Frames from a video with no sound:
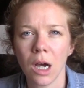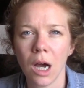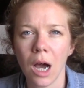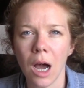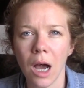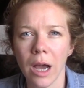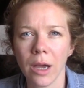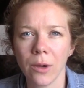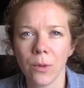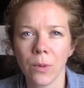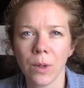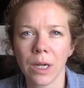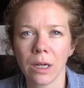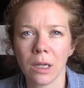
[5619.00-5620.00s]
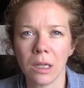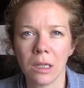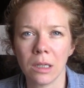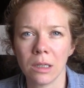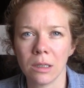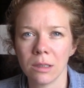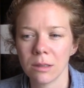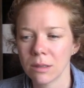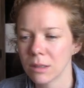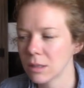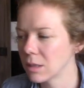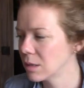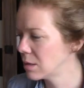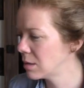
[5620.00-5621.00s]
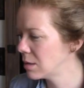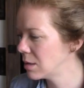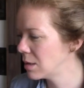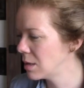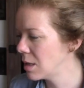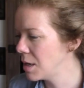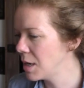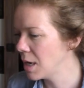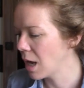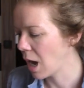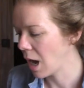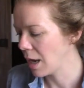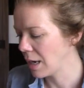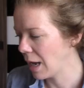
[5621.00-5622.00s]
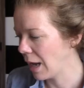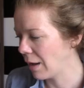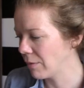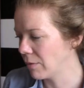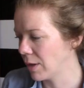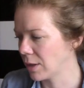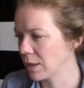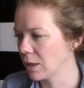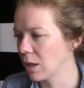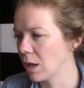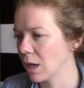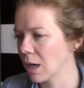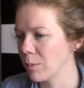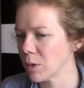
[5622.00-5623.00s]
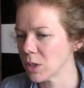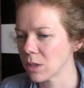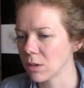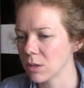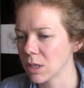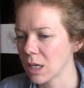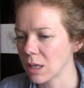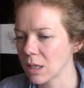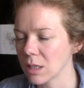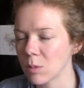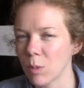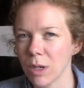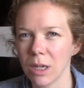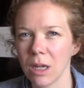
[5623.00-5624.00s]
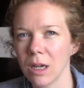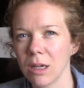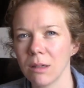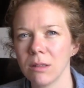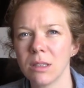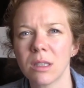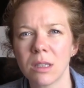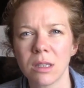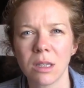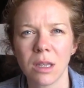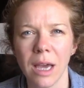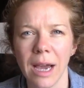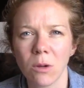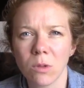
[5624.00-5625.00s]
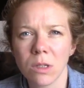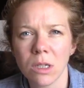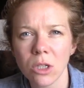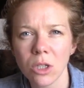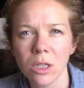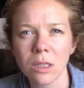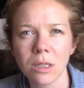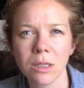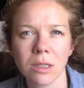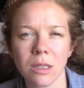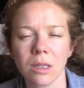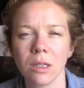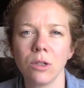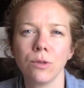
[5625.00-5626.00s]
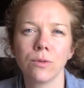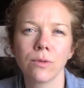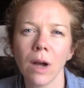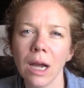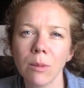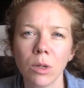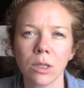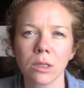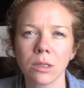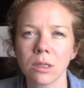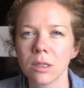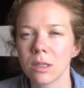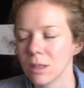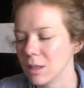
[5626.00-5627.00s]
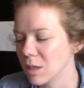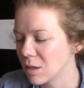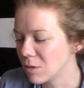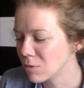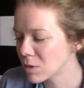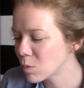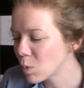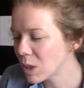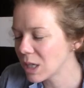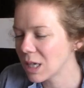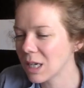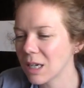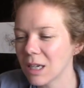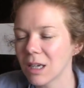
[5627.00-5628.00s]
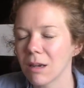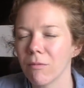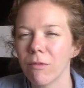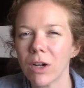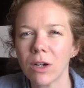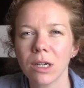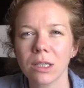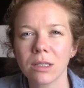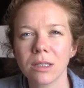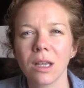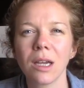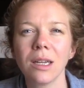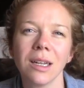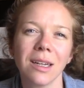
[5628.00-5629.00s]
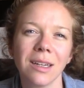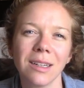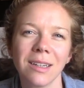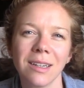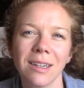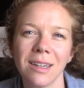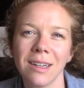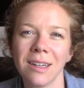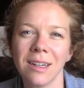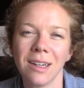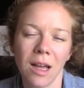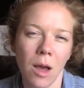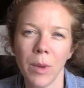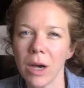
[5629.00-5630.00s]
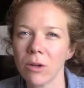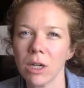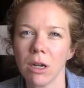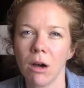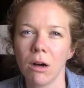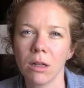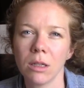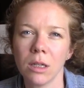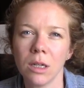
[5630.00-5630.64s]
I will not have very long episodes like this, but it's the acquisitions and the new fibers and the new spinning, and I'm very excited about it all.